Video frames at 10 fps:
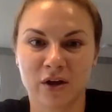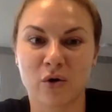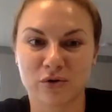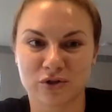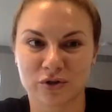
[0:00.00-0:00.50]

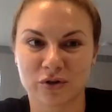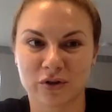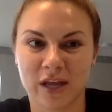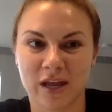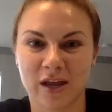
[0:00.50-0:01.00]

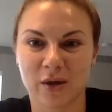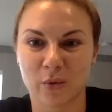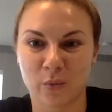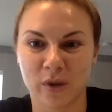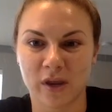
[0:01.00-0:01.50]

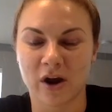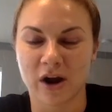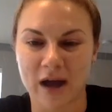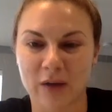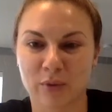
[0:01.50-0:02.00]
culturally, we are
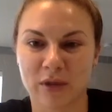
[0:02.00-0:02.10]
at a